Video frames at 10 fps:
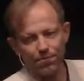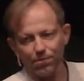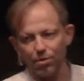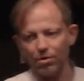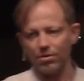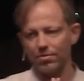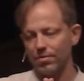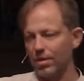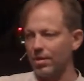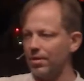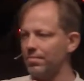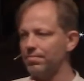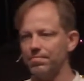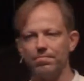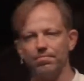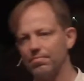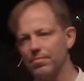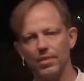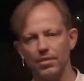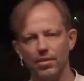for,
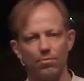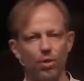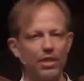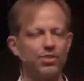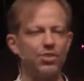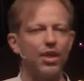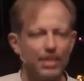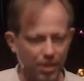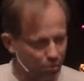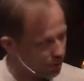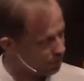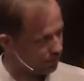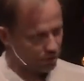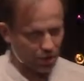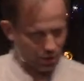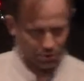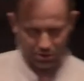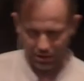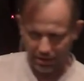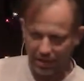when he started, he was not a
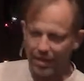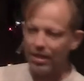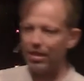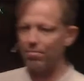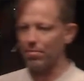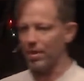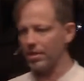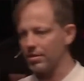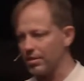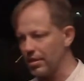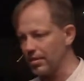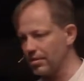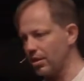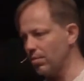Christian. But I